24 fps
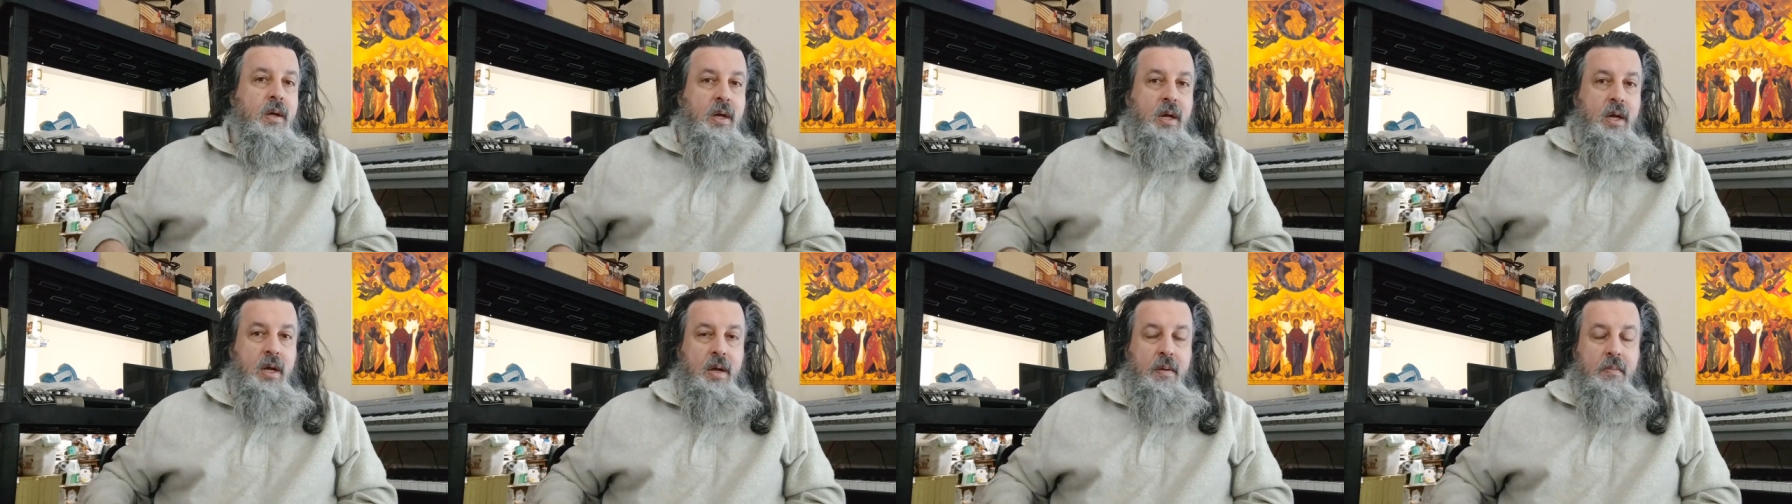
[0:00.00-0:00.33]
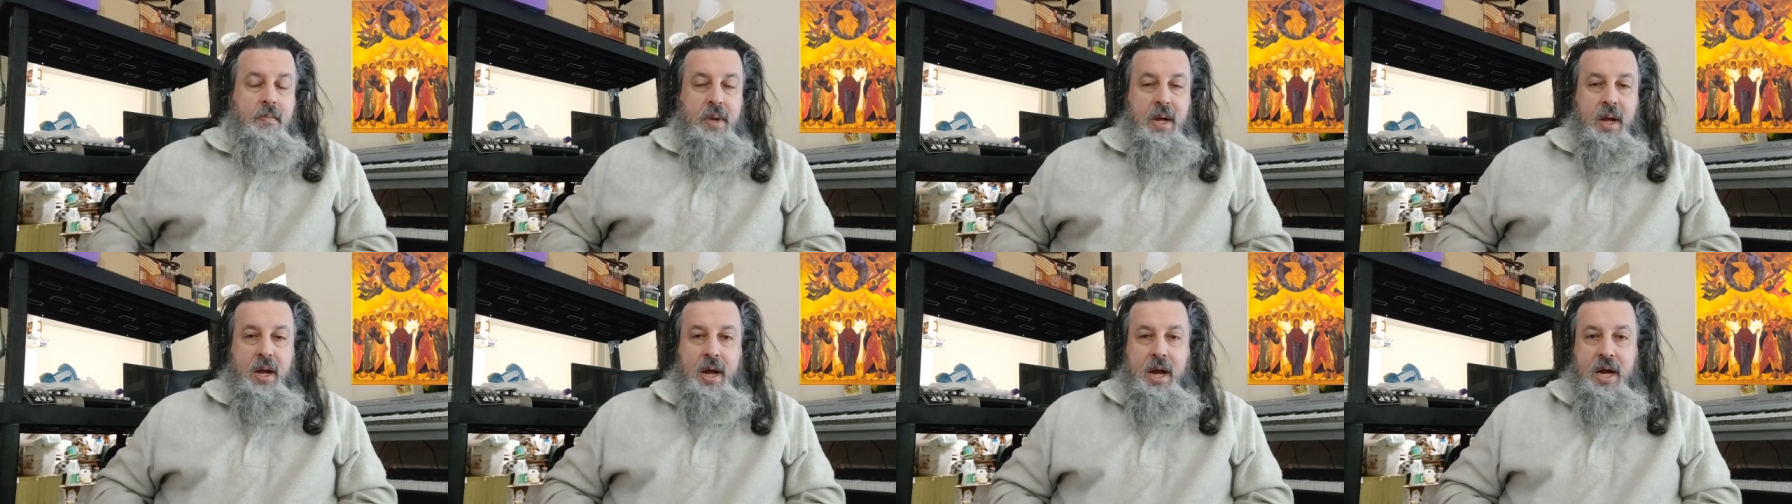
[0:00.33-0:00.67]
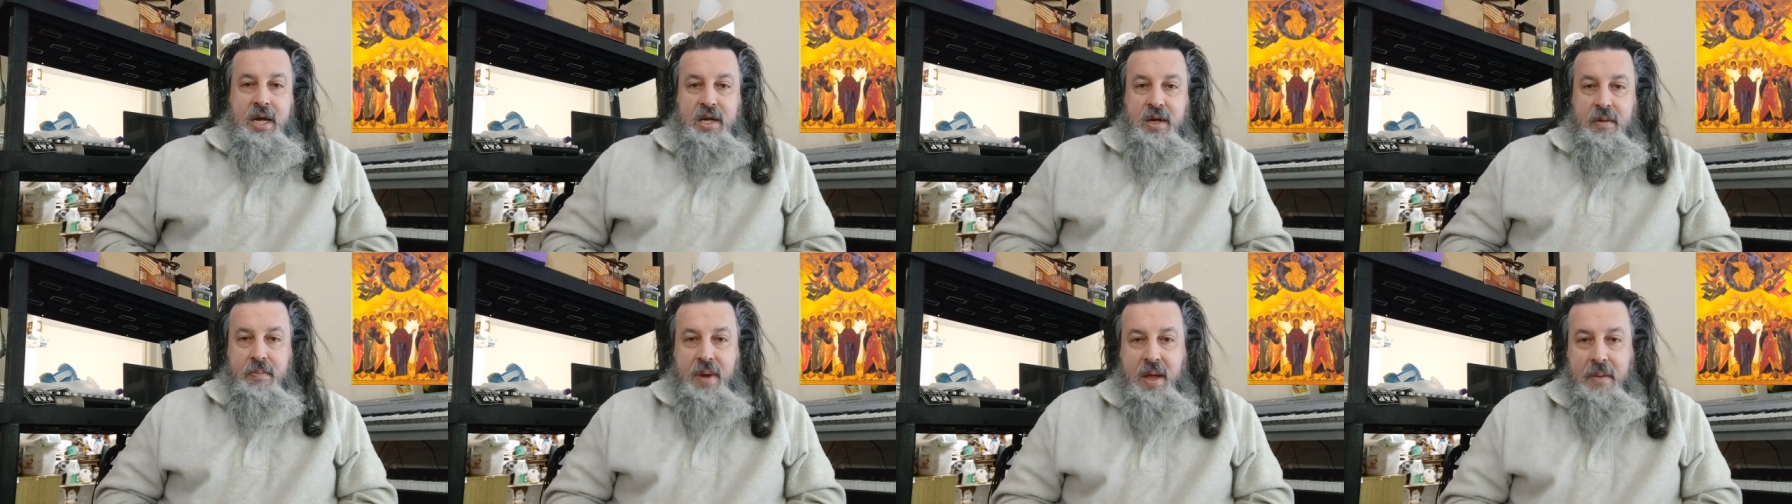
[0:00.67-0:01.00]
uh,
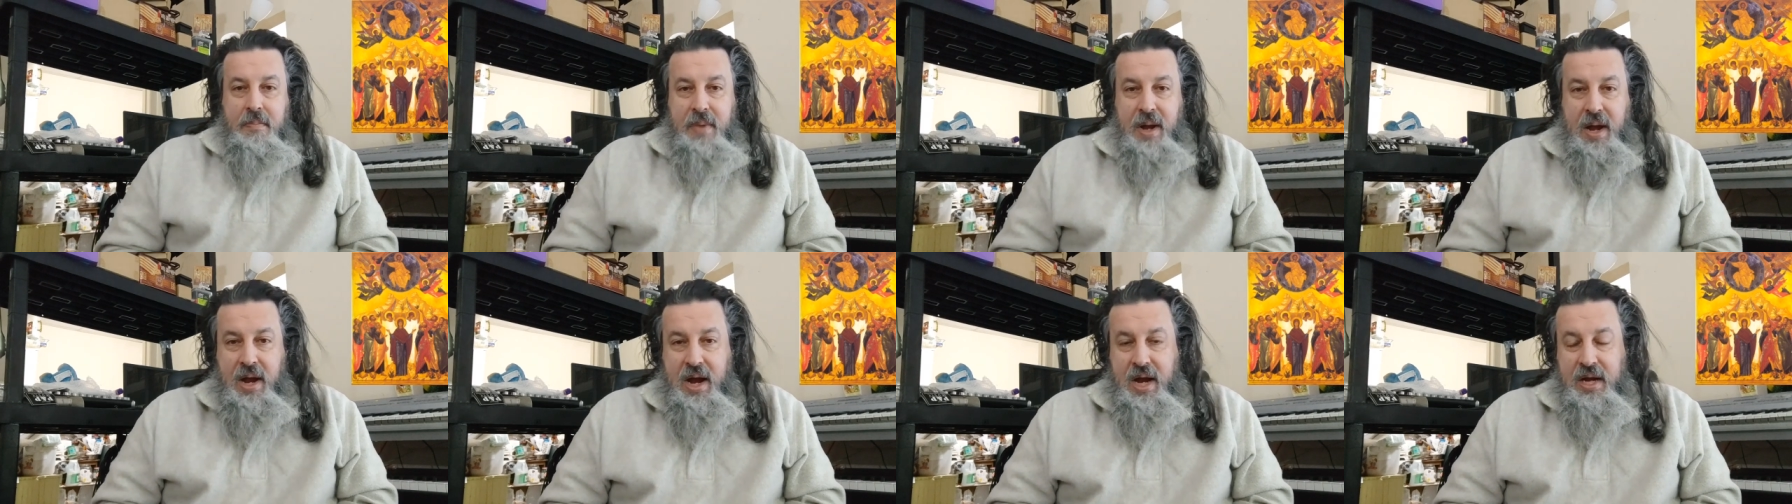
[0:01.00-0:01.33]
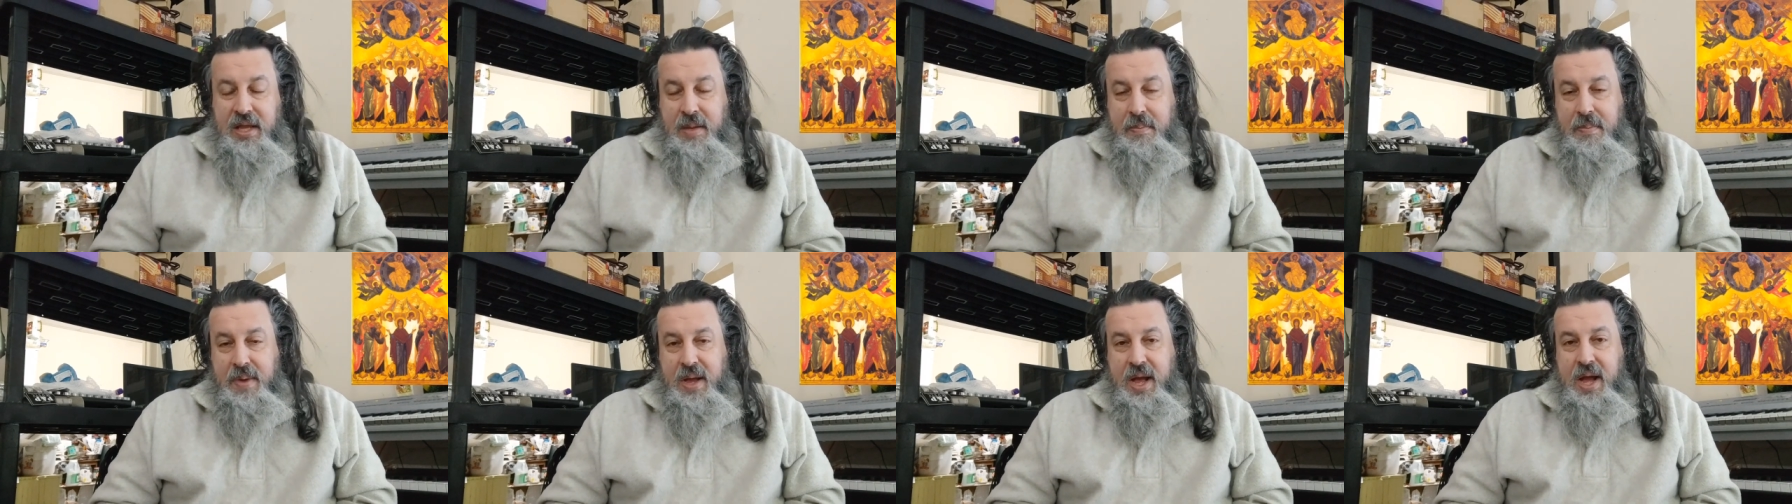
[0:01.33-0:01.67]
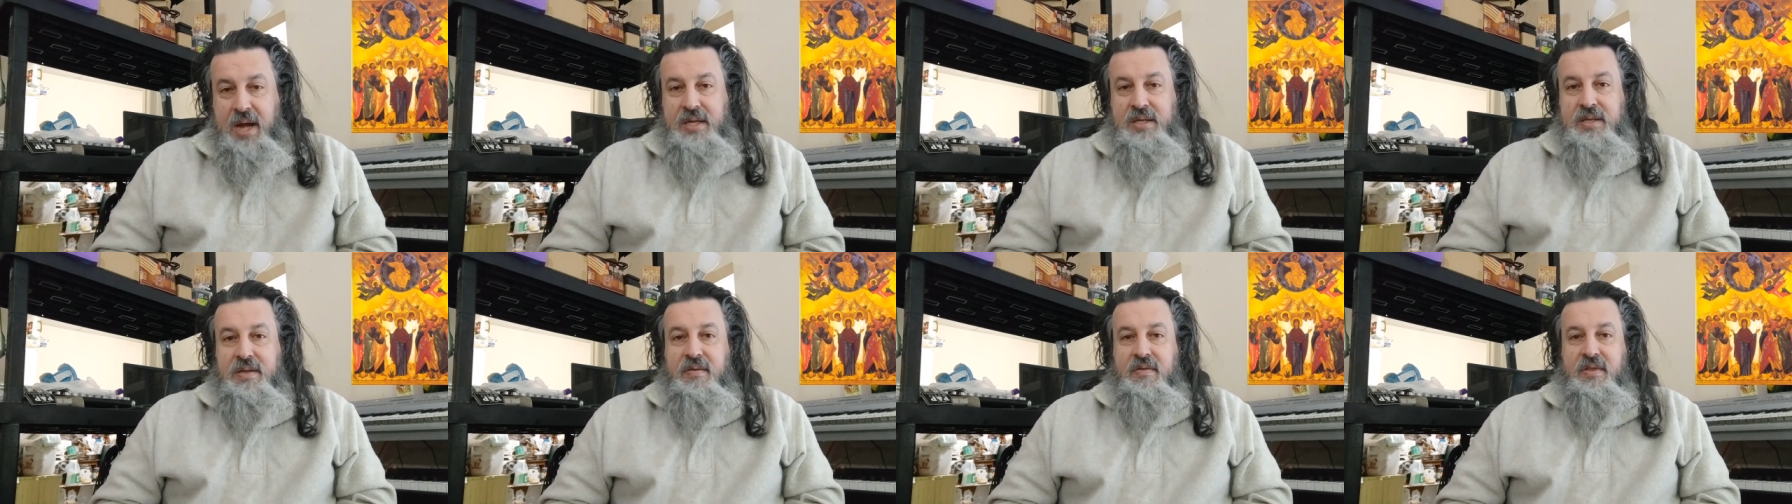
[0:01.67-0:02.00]
behind your back, behind the
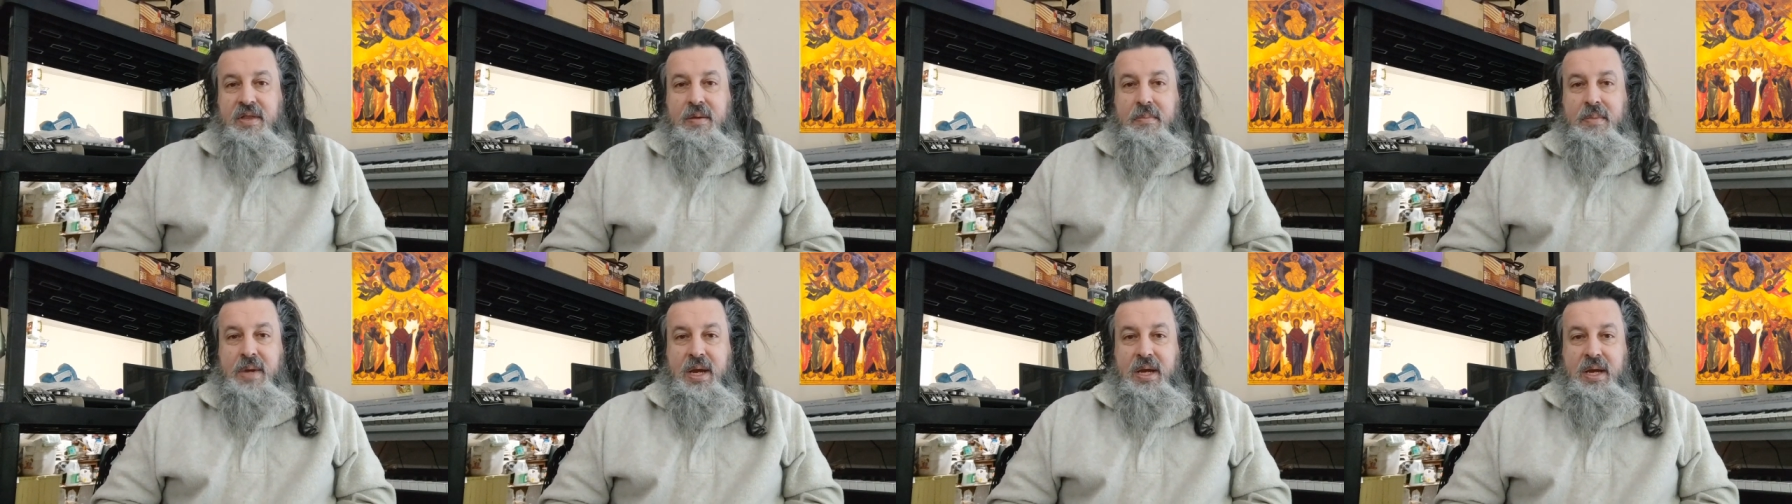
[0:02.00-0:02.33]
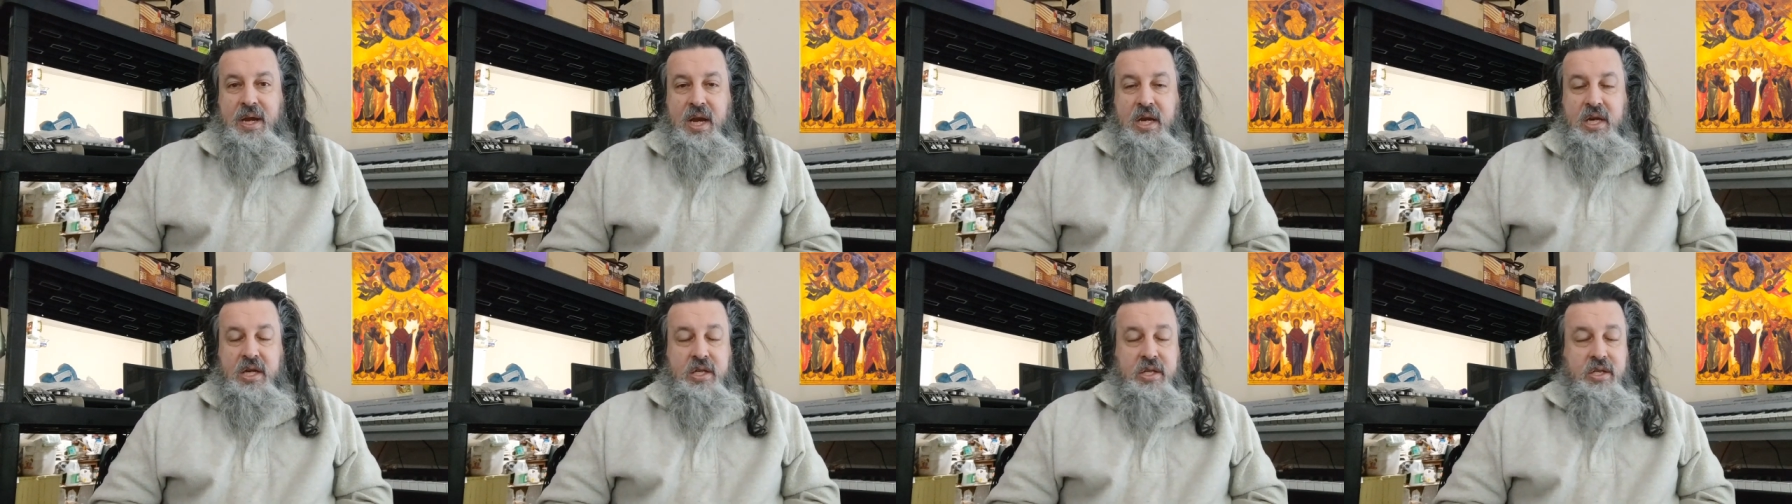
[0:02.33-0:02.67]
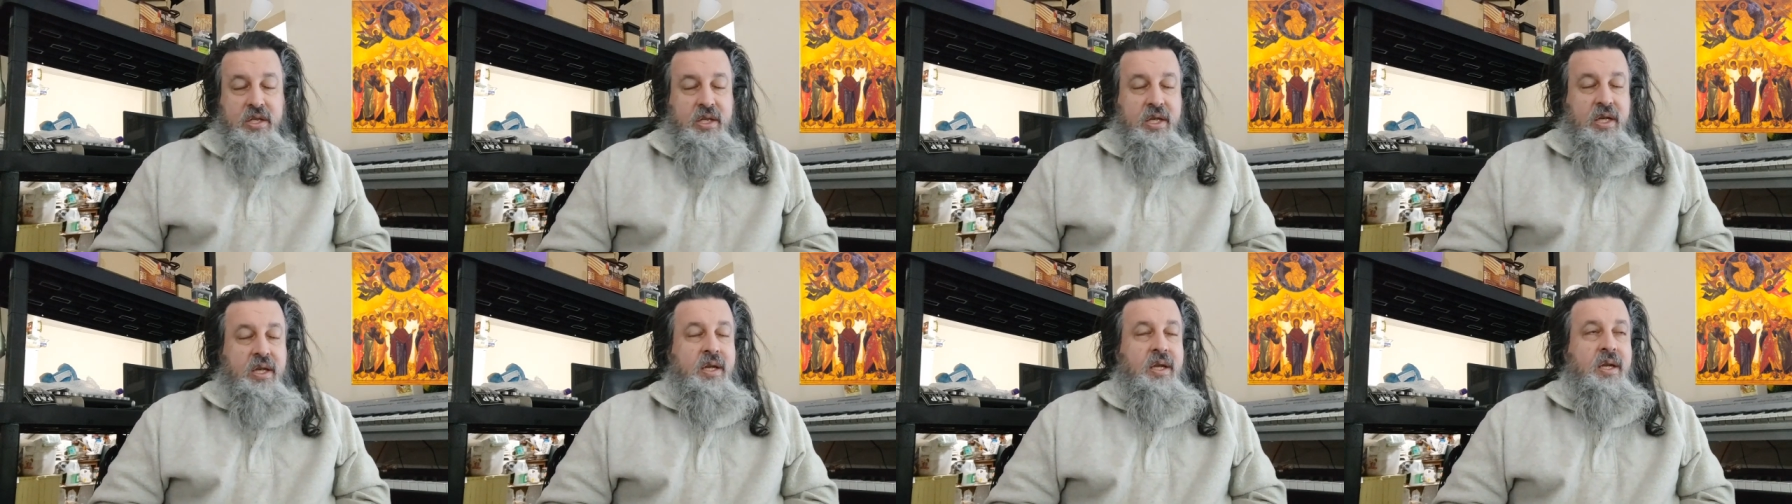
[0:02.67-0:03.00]
backs of the main
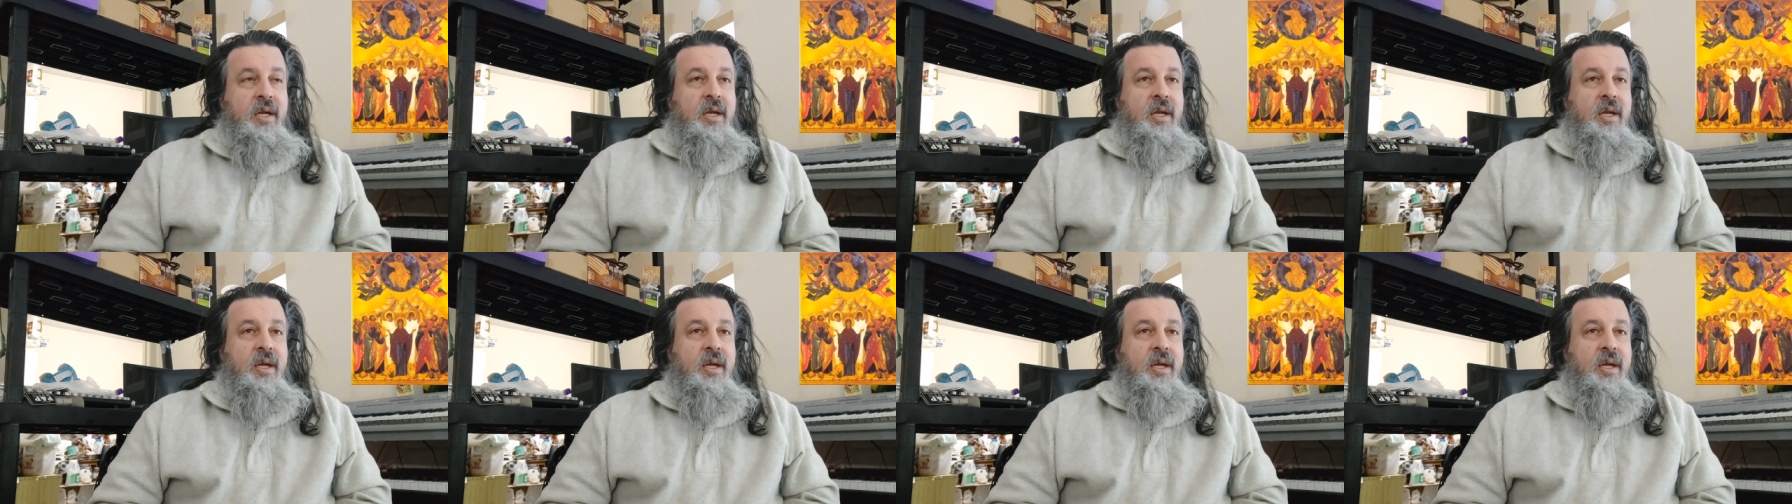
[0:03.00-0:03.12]
agency.